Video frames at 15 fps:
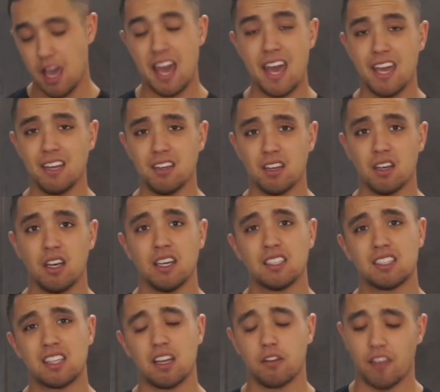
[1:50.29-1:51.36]
And
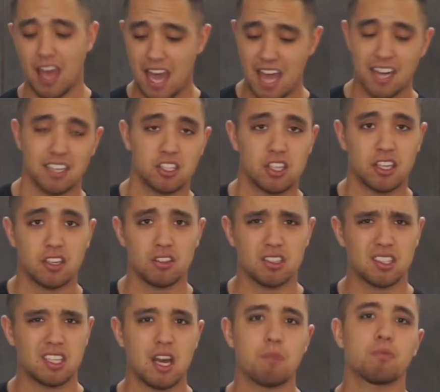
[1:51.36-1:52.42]
instead of adding chicken
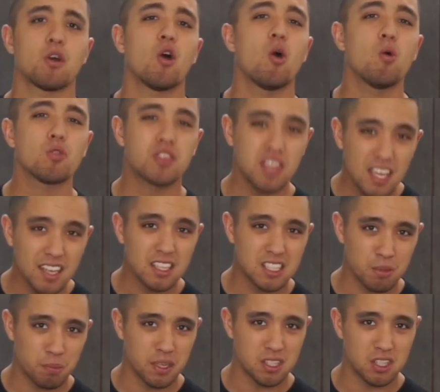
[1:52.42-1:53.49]
on the top, the whole thing
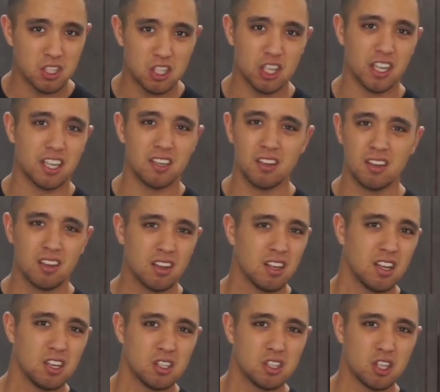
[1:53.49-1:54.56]
is a piece of chicken,
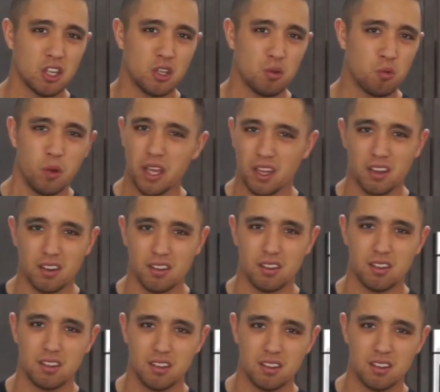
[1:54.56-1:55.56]
so you win.